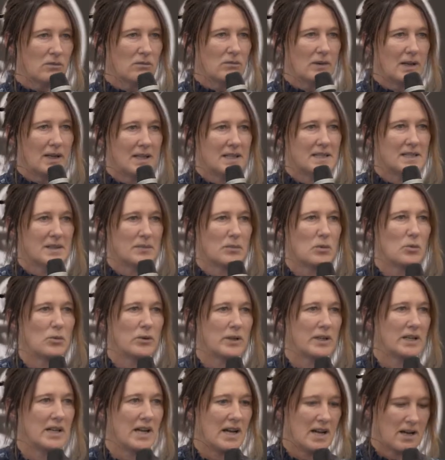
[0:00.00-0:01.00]
really
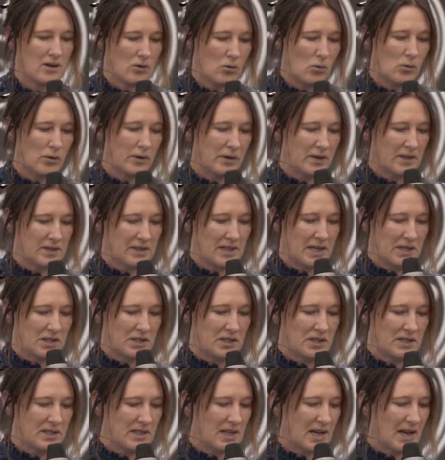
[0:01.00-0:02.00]
supported our
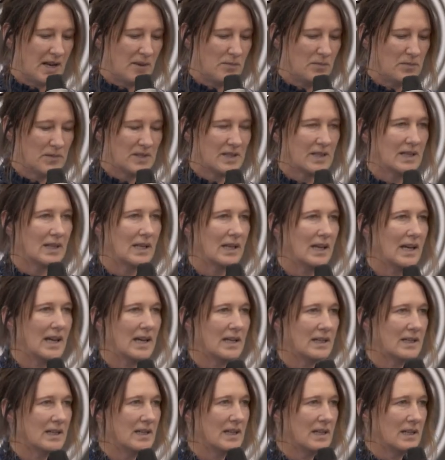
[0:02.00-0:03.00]
organisation's aims and
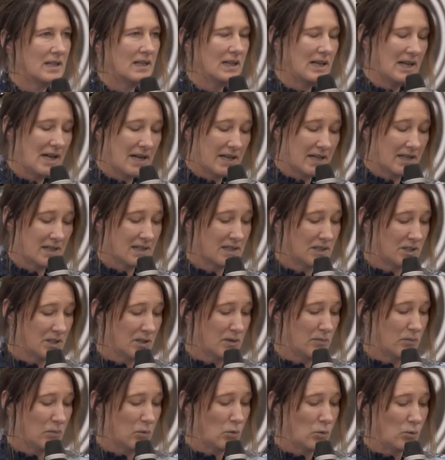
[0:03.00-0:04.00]
allowed us
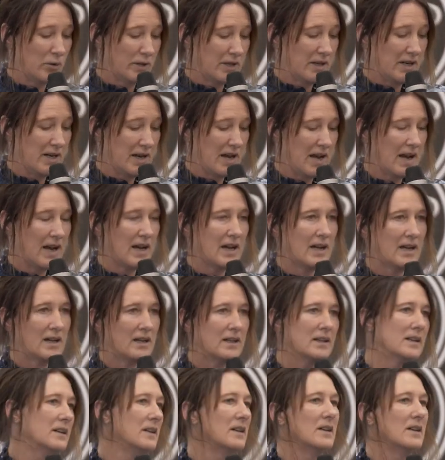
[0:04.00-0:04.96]
to broaden our